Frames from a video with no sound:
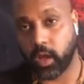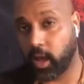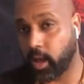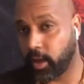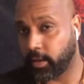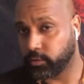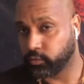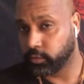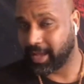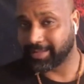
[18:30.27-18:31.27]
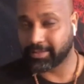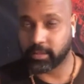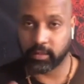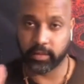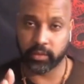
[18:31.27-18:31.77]
I do not
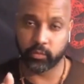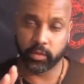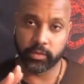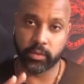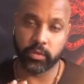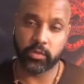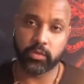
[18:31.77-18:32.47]
tell anyone